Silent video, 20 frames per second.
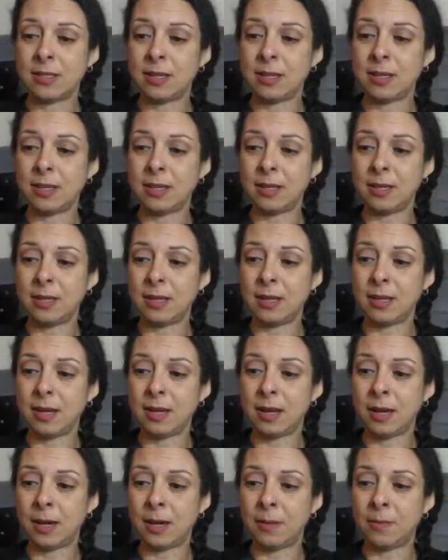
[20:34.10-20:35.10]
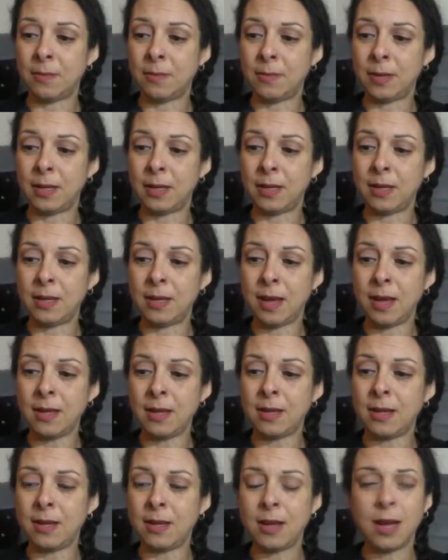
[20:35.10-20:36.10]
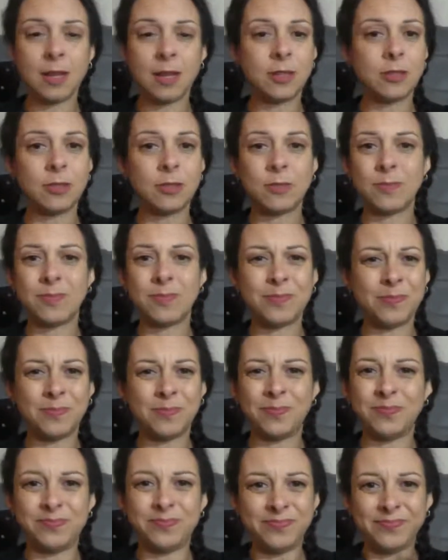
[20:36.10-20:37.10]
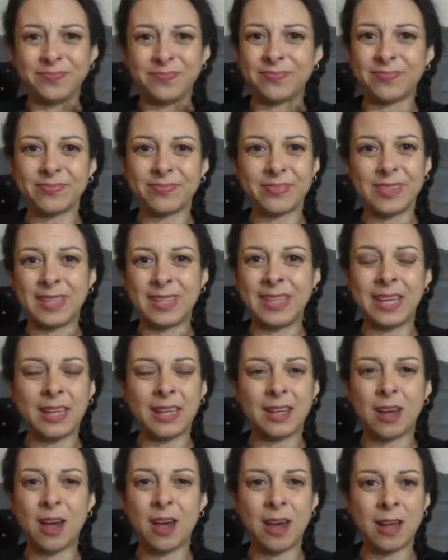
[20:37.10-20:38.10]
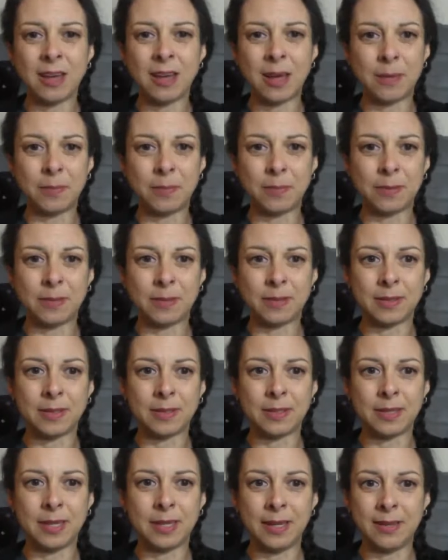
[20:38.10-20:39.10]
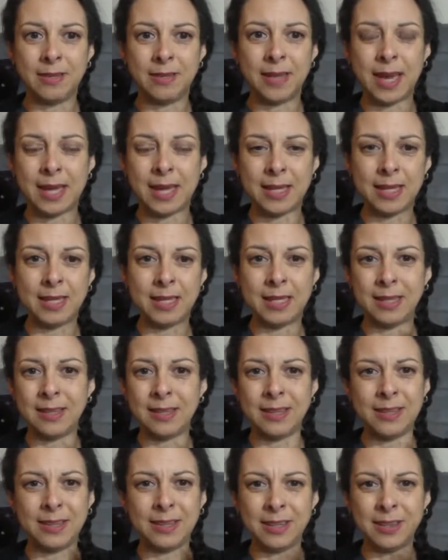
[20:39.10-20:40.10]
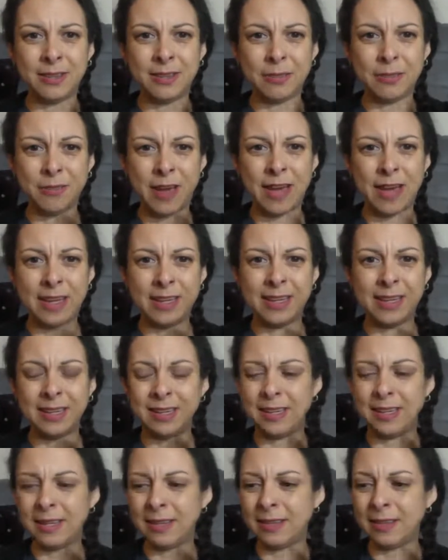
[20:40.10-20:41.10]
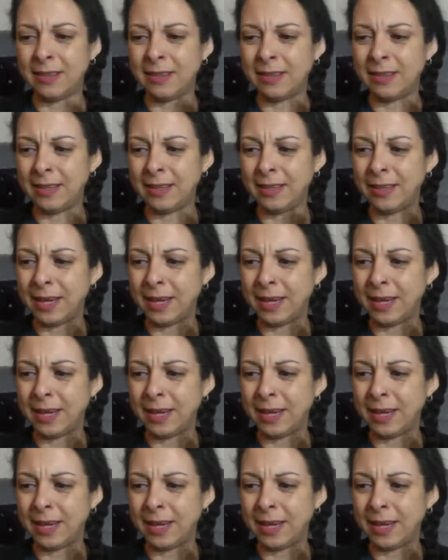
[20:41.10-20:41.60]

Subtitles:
and just not get caught up in that and in the fighting in